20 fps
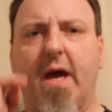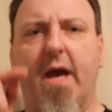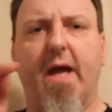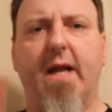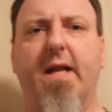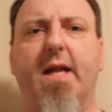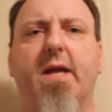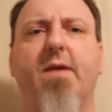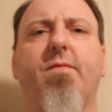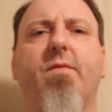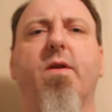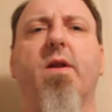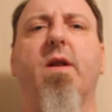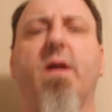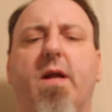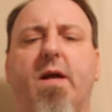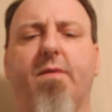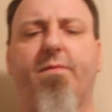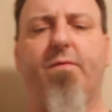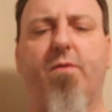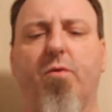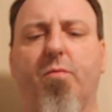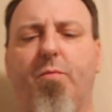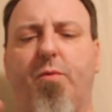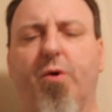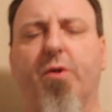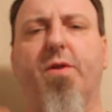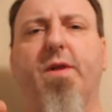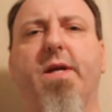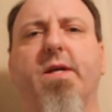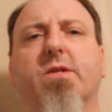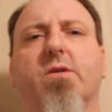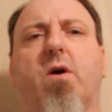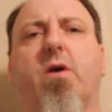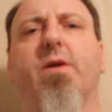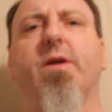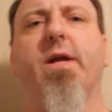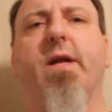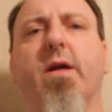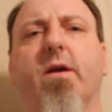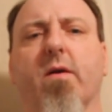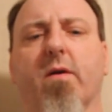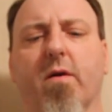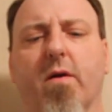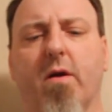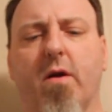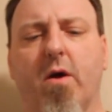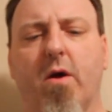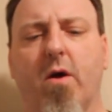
And even if you put these on here